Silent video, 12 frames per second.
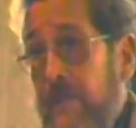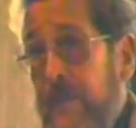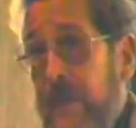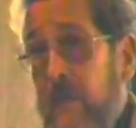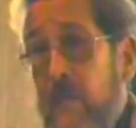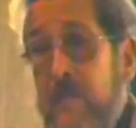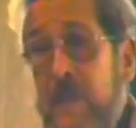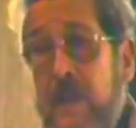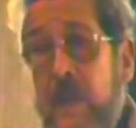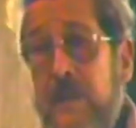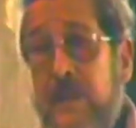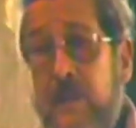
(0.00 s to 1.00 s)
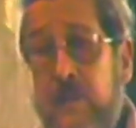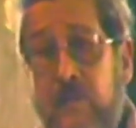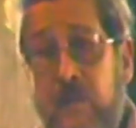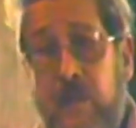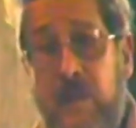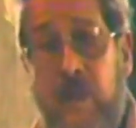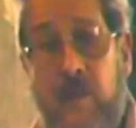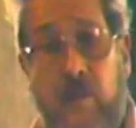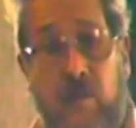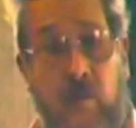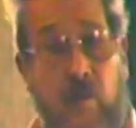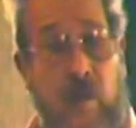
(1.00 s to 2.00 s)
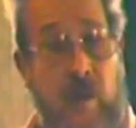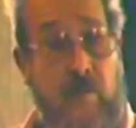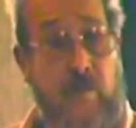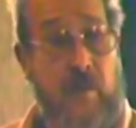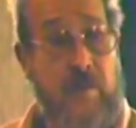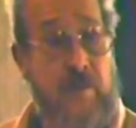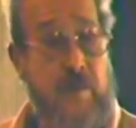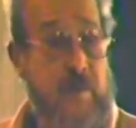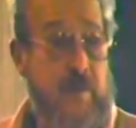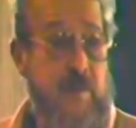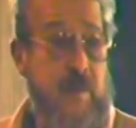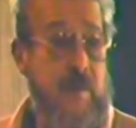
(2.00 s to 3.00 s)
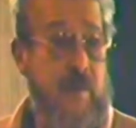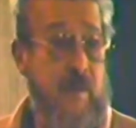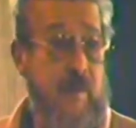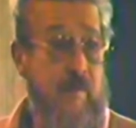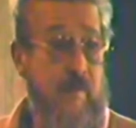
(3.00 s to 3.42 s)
It would be nice if Howard Roark, for instance, existed.